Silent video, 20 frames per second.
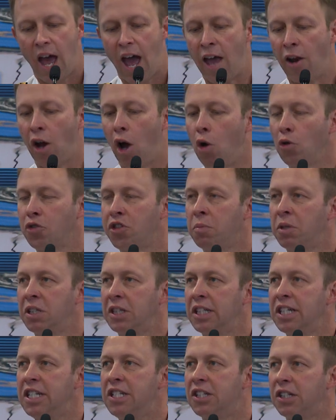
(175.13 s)
and
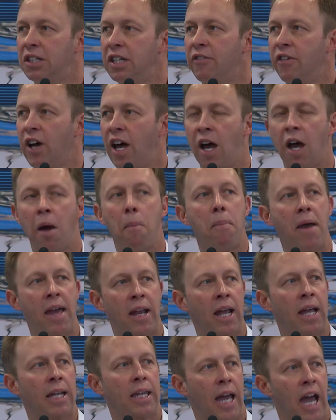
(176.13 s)
ultimately deliver
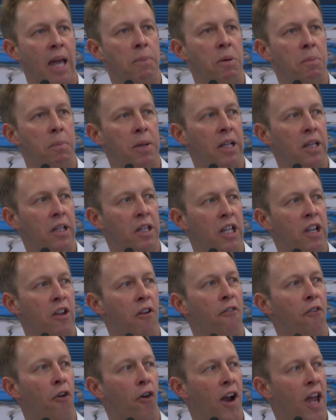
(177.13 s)
better capability
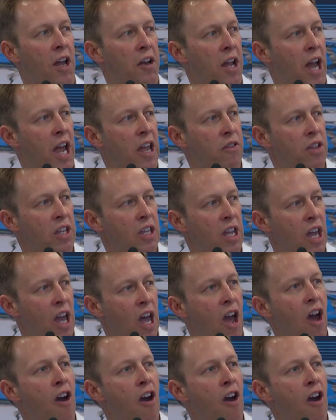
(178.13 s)
for our Navy,